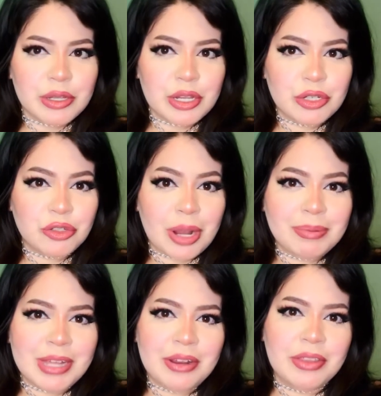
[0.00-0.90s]
and
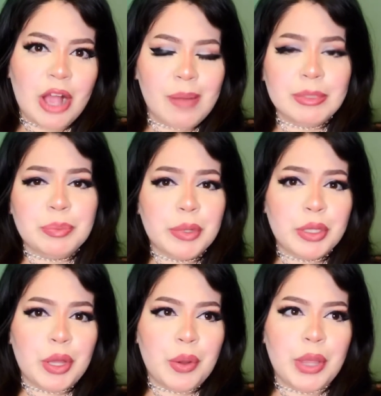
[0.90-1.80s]
drop down in the comments
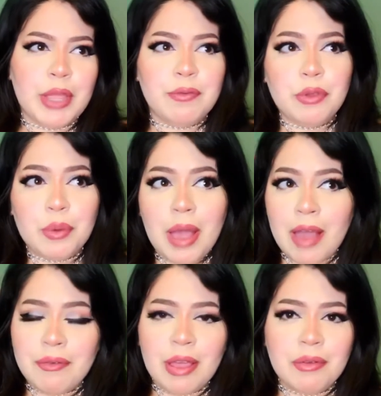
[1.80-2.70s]
below if you
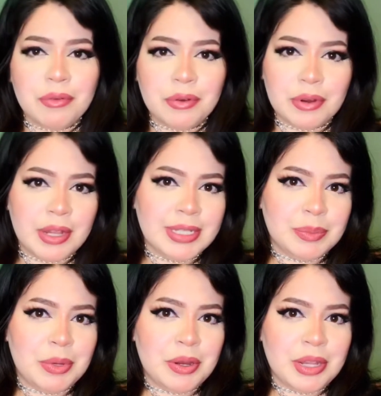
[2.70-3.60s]
have ever
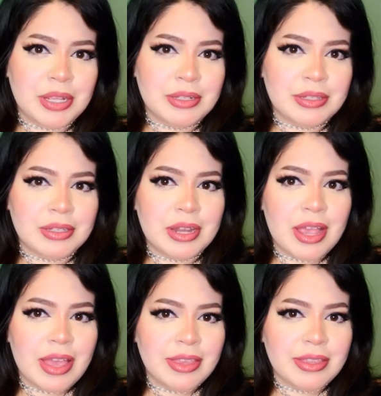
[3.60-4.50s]
experienced
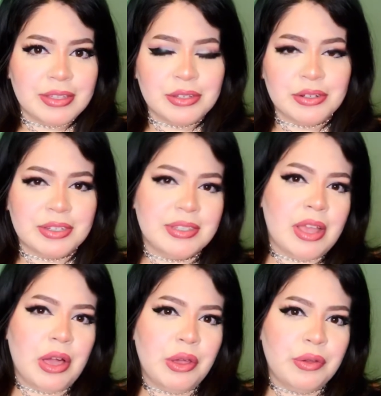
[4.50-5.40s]
this
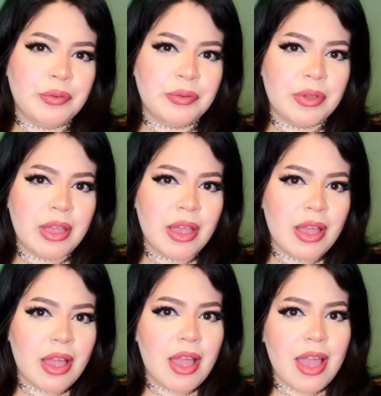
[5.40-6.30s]
yourself,
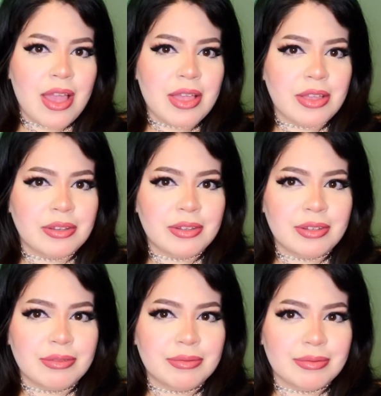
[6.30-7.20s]
and
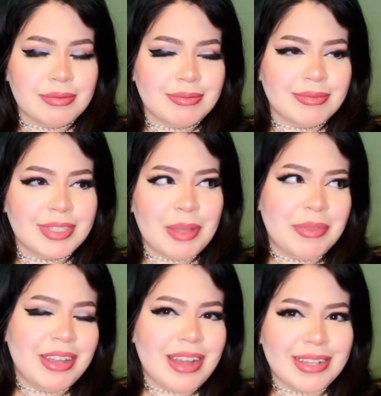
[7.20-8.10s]

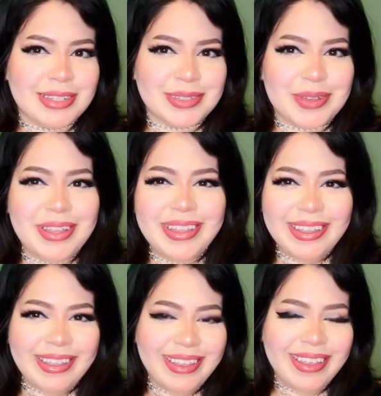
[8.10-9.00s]
something nice as well.
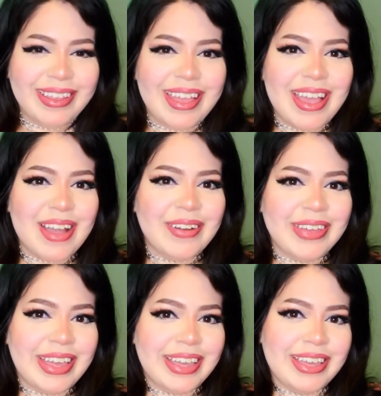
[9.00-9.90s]

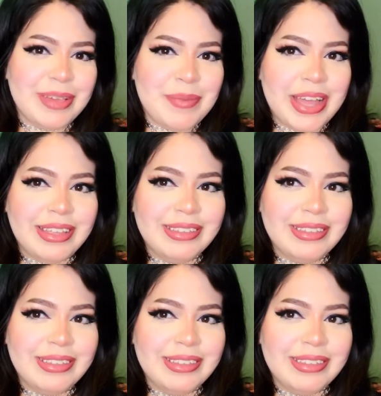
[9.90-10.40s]
Okay, goodbye.